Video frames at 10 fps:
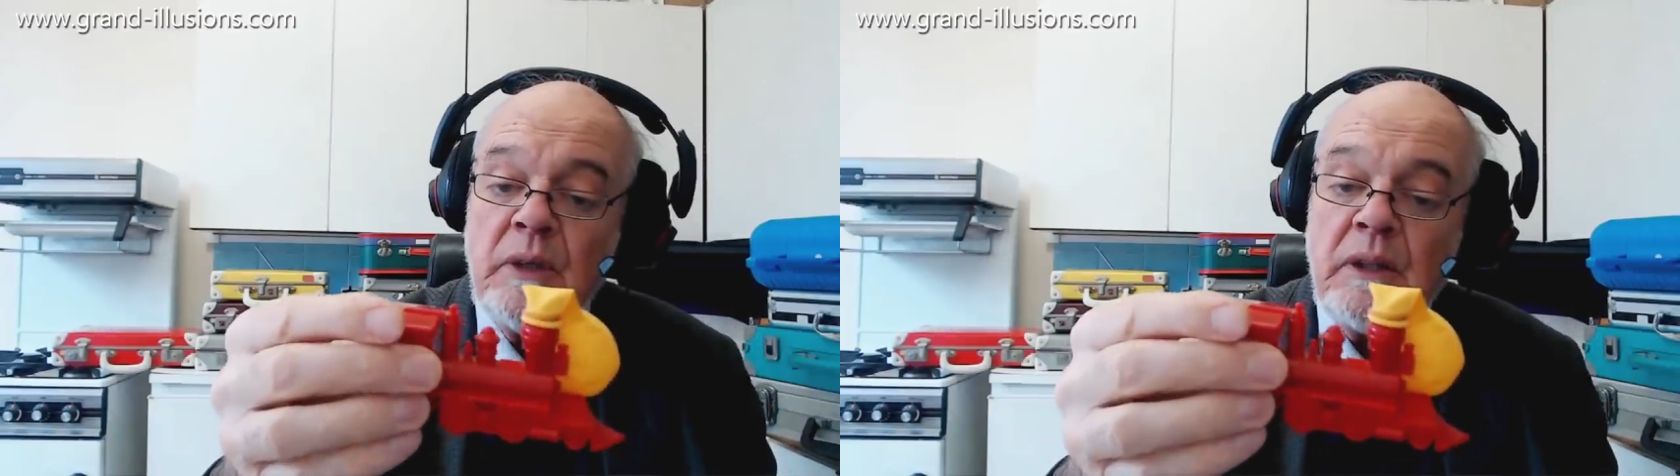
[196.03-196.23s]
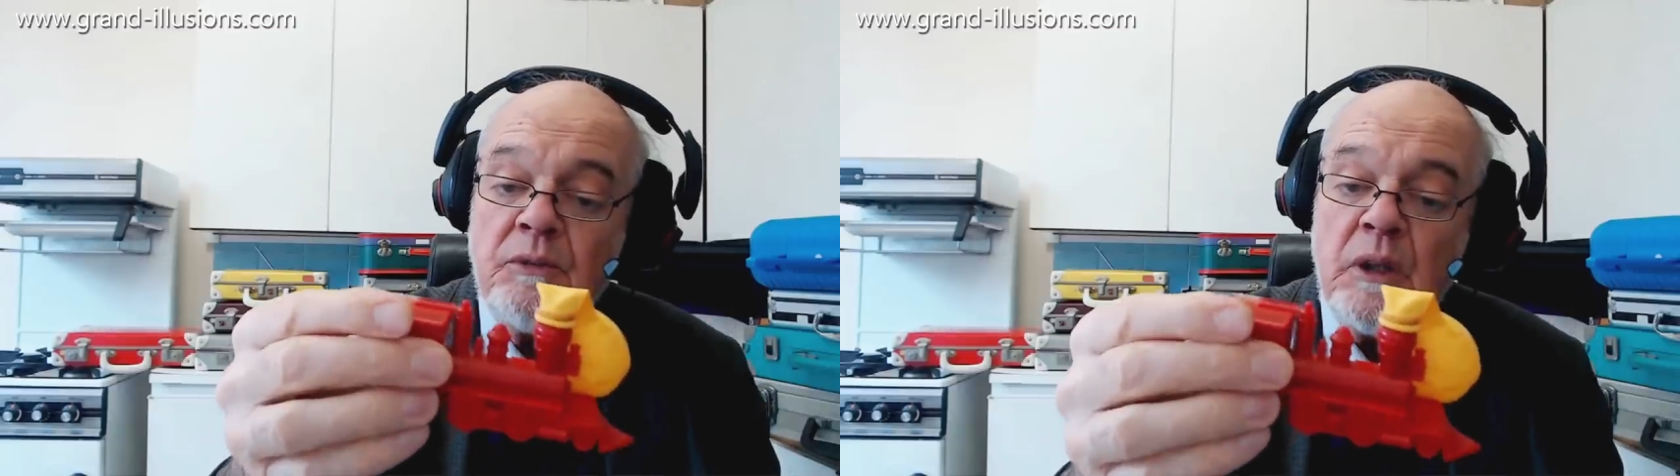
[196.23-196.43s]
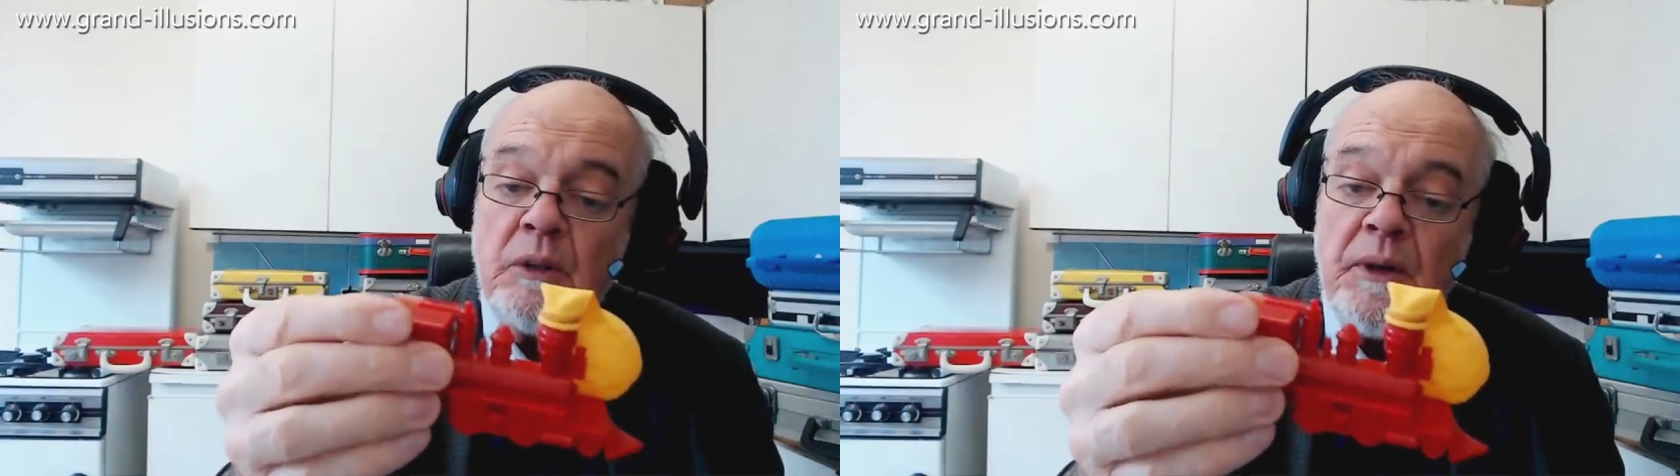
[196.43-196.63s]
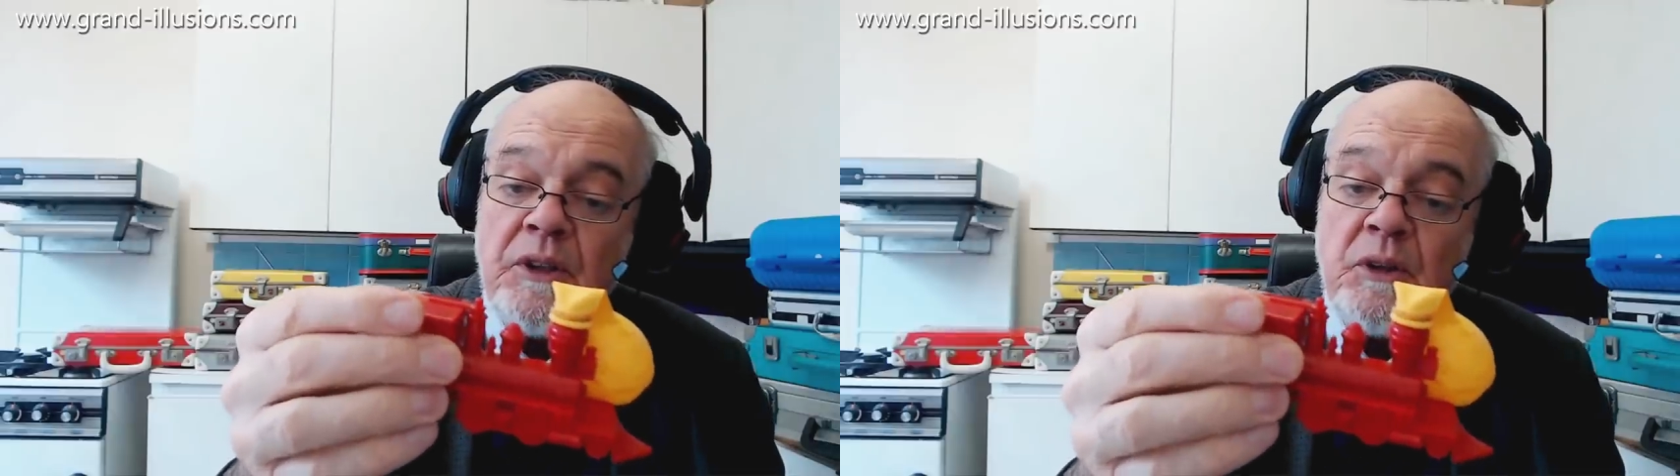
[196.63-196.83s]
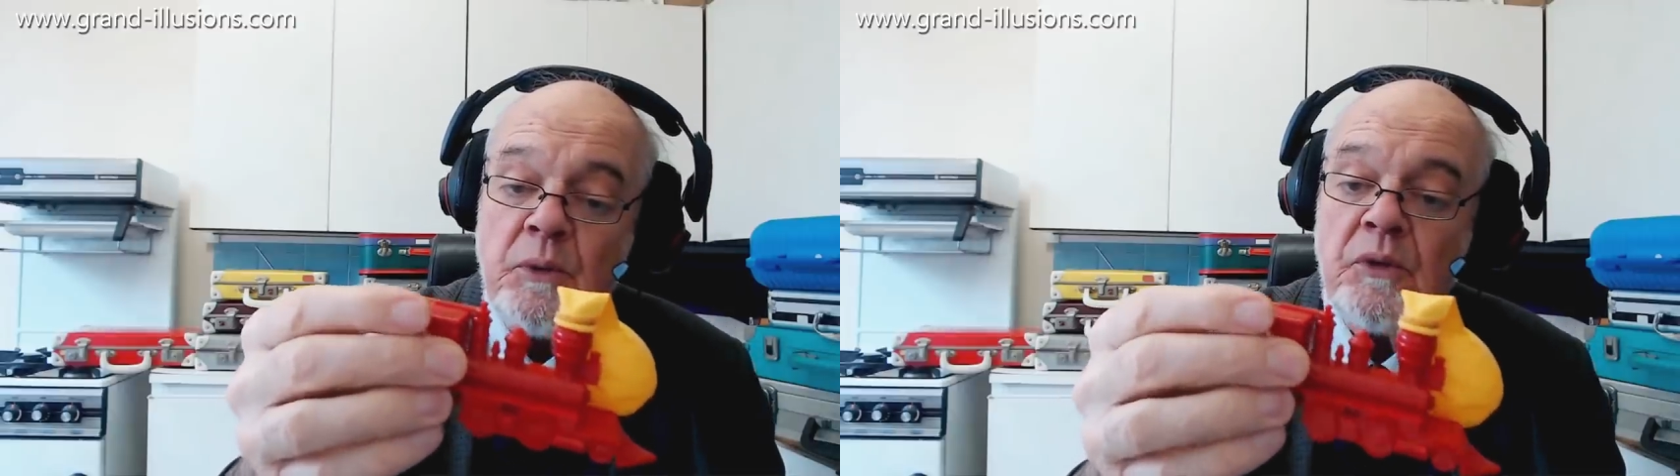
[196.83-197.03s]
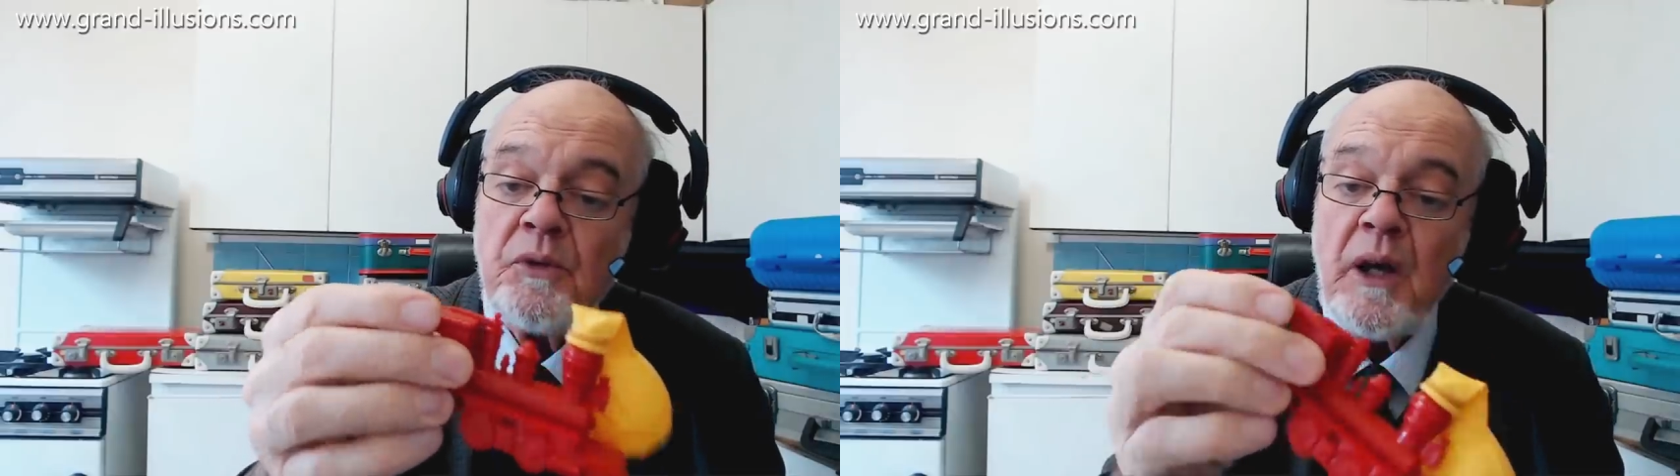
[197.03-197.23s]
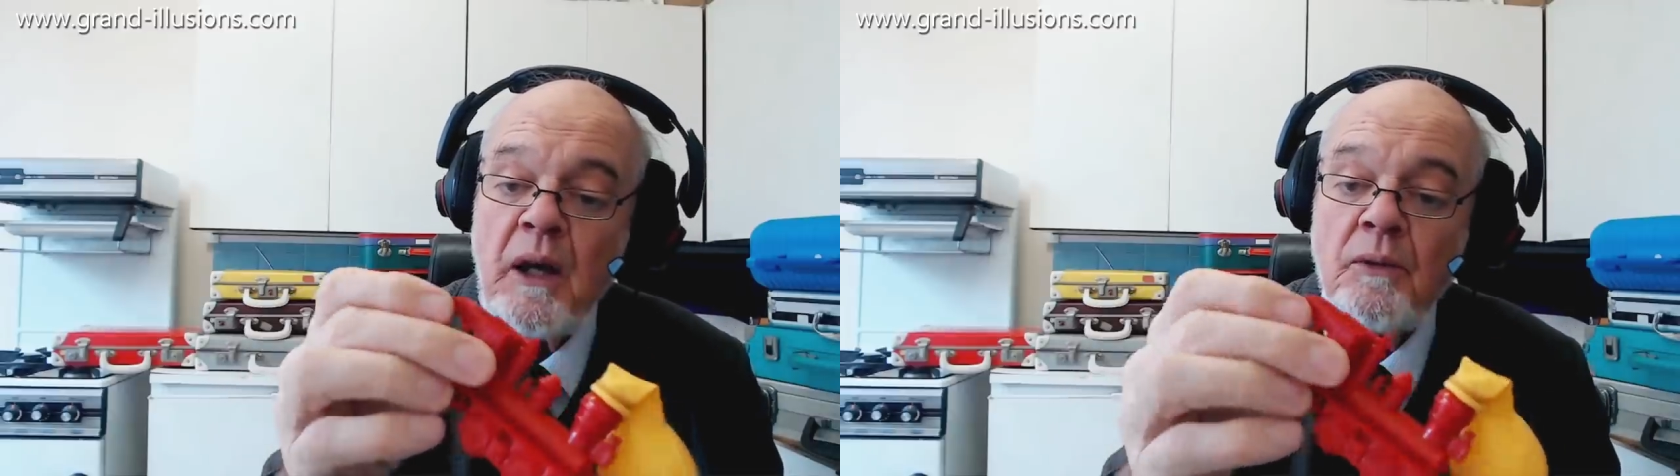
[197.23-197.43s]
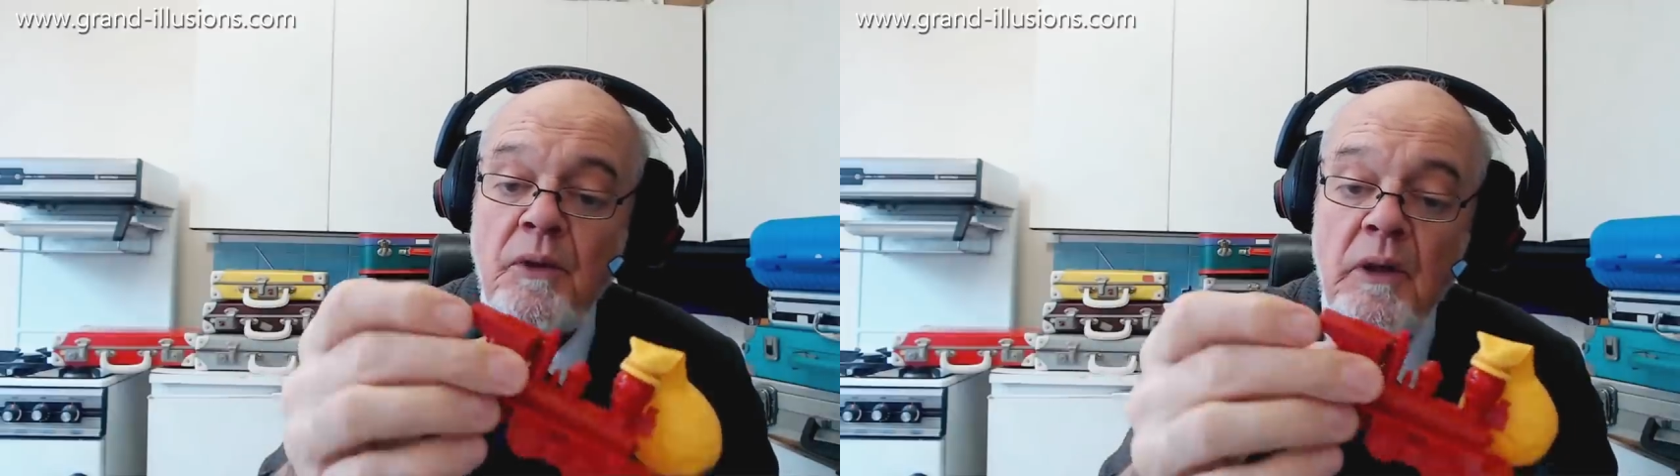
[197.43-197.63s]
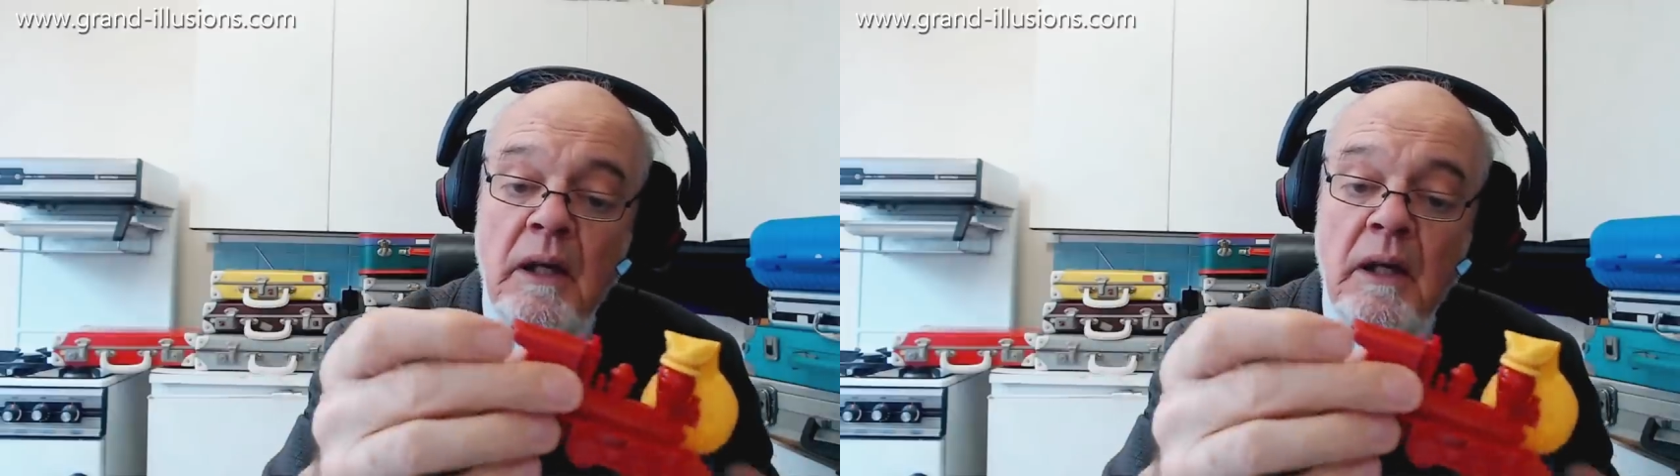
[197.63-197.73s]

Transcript: It's, it's making the whistle sound,